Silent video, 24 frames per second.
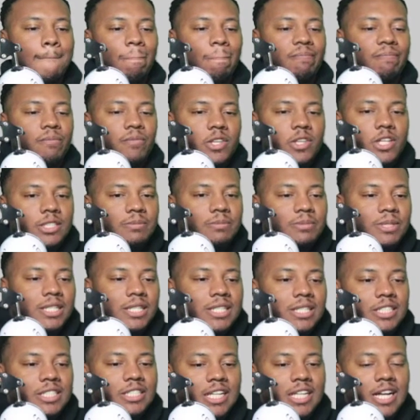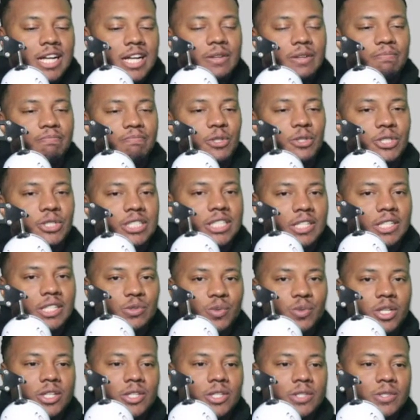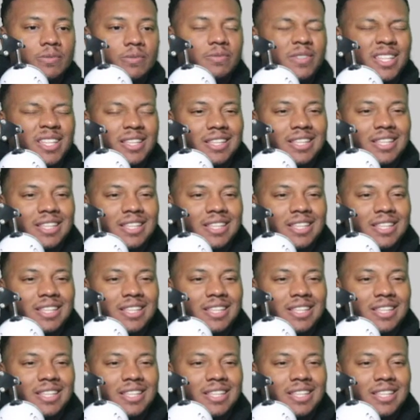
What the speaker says: Just because, like, most times we don't,